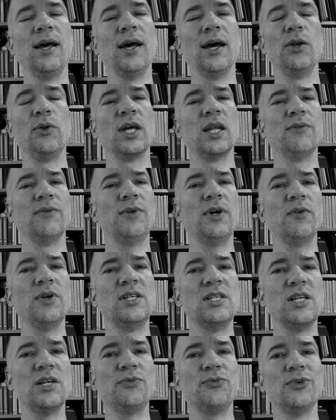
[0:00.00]
And you get a very
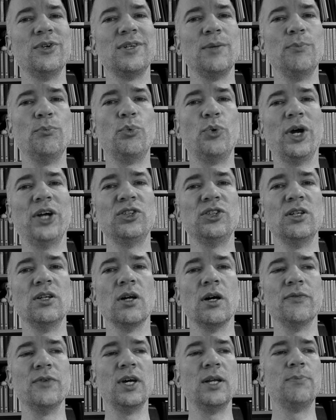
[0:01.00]
different impression
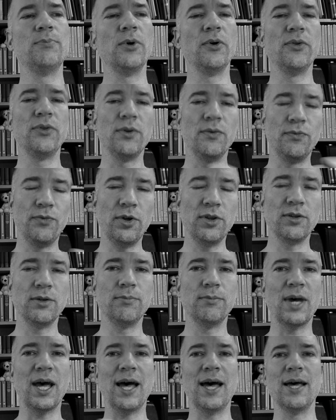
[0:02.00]
of it, both the
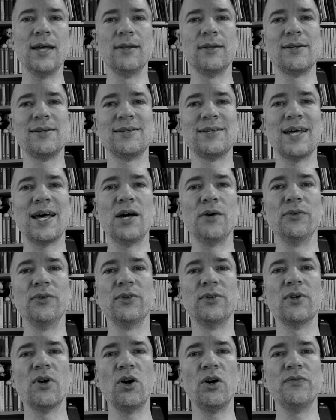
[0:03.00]
rhythm and the
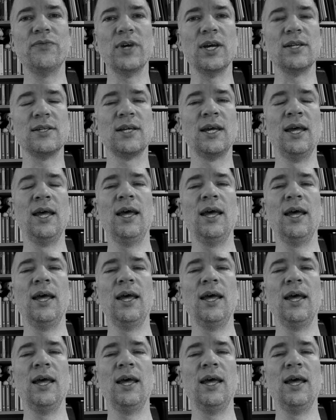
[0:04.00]
sounds of it,